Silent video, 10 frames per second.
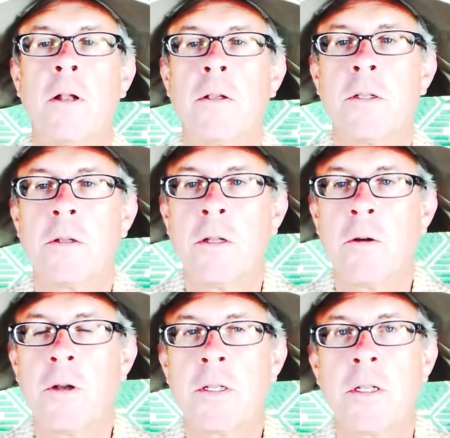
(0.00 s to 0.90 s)
a lot of
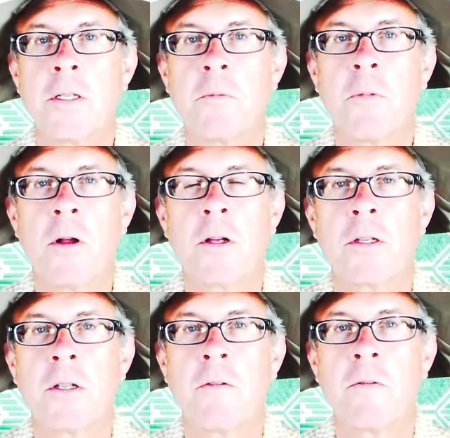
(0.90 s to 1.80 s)
interesting
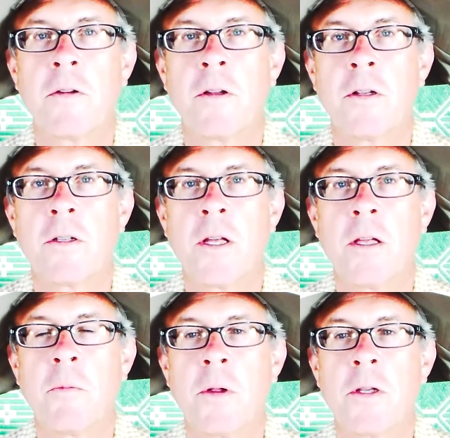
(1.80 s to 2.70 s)
symbolic stuff is
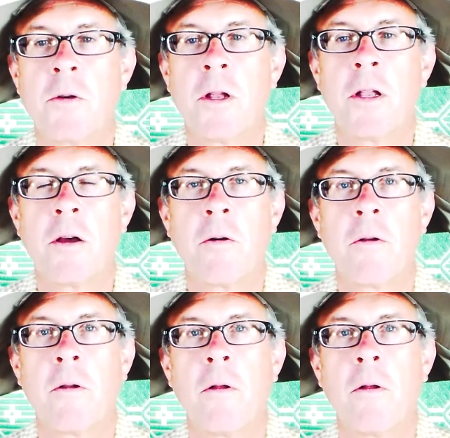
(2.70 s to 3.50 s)
taking place right now.